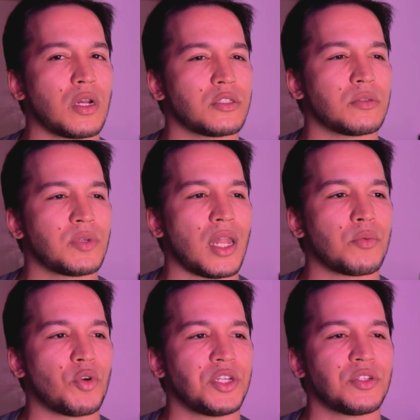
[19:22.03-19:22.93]
custom
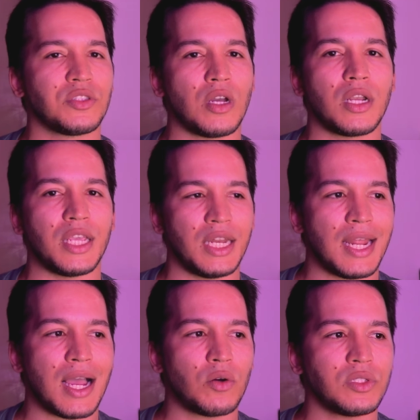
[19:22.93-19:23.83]
calibration done
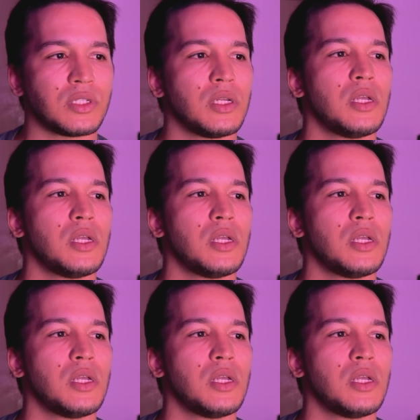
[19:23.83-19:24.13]
in-house.